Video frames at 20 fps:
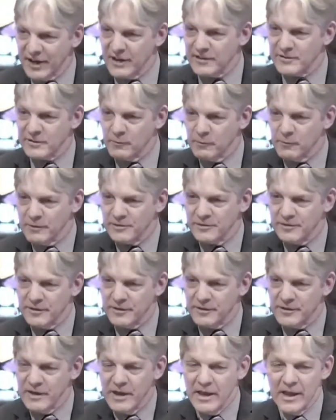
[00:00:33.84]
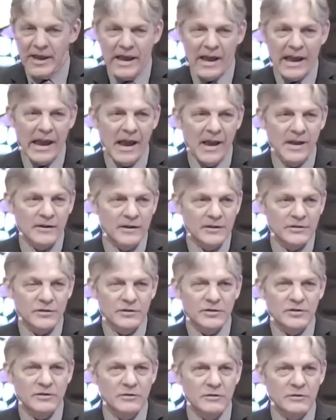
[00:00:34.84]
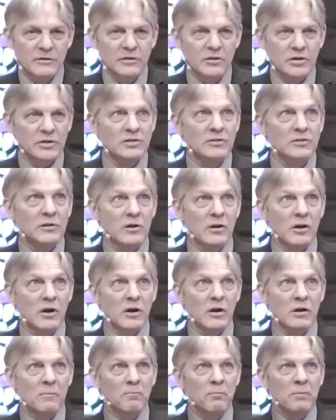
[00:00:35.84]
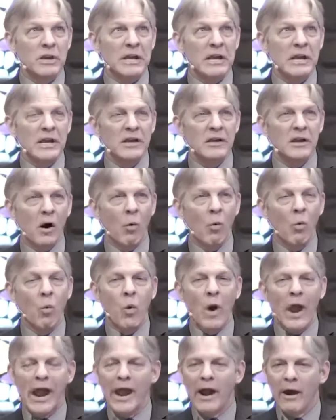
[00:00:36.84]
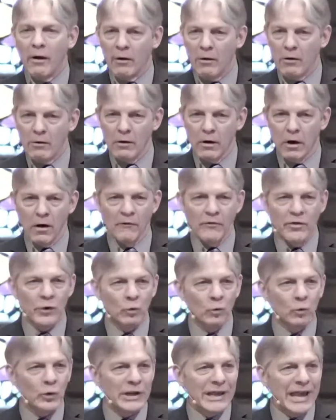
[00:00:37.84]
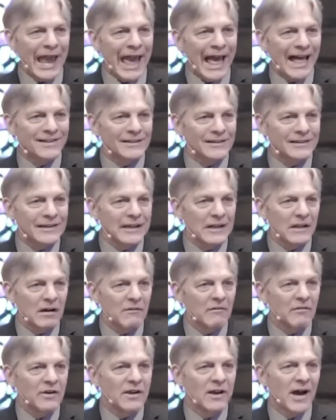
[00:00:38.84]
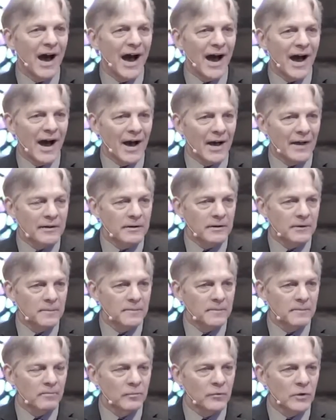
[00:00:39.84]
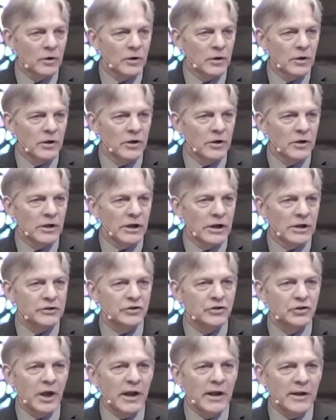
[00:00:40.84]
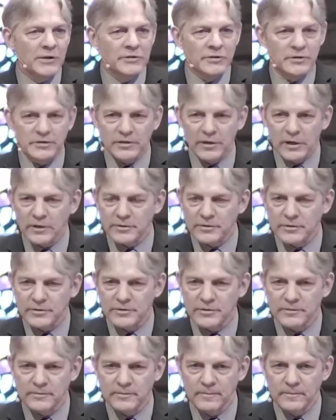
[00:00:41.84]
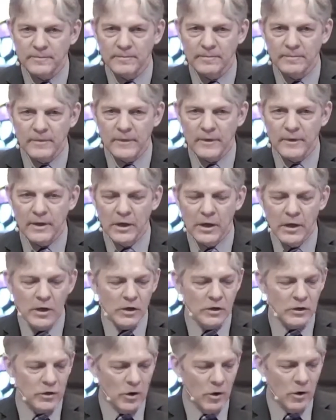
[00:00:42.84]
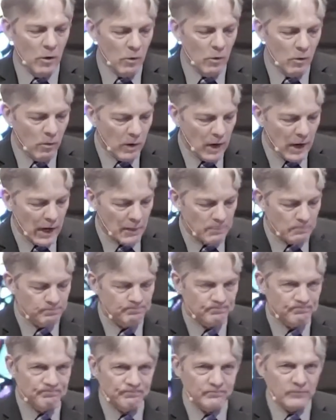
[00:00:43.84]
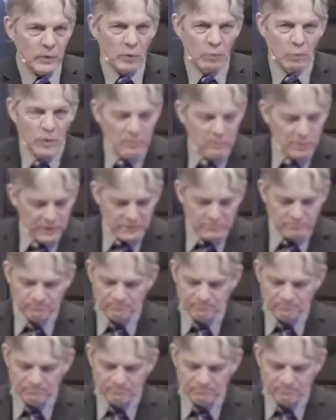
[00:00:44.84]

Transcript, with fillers: fantastic, wasn't it? And it just, just being aware of the reality of God, it changes us. You know, um, we've